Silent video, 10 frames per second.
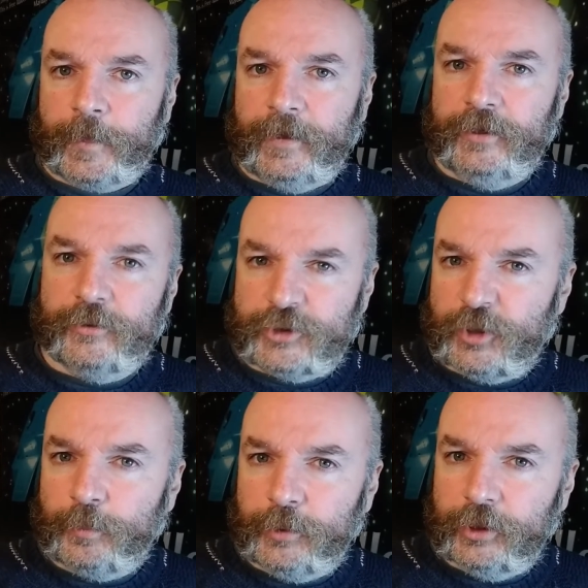
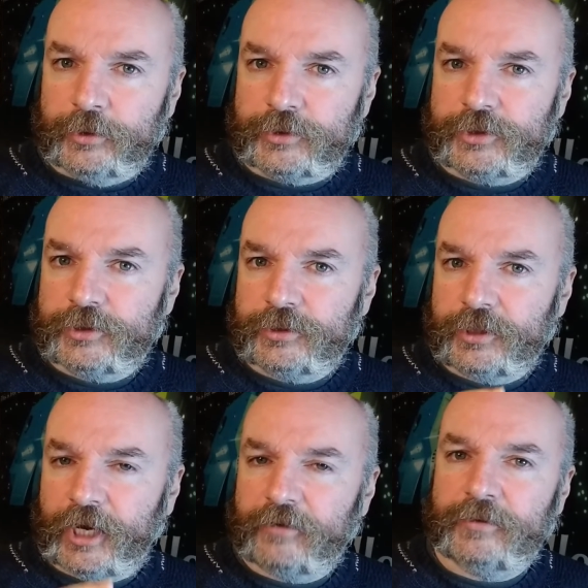subplots,
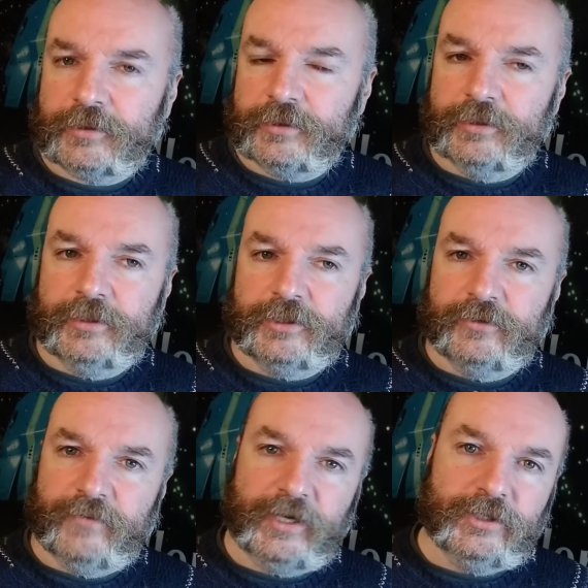characters,
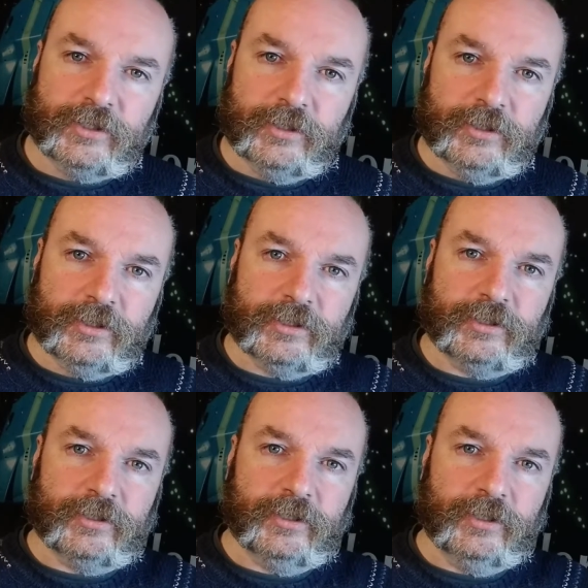
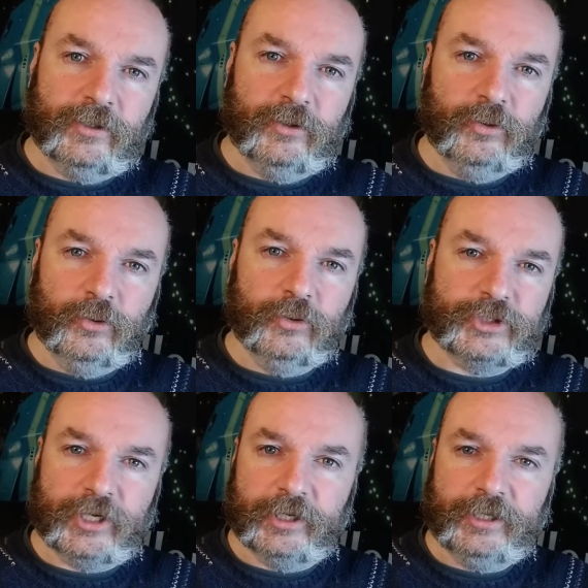adventures, all
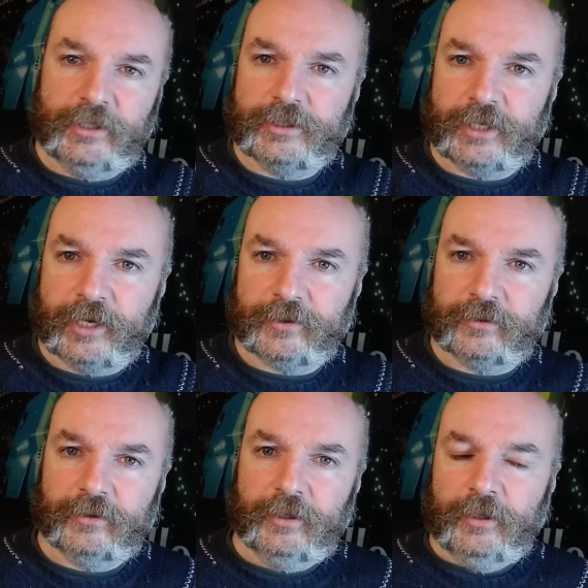tied in together.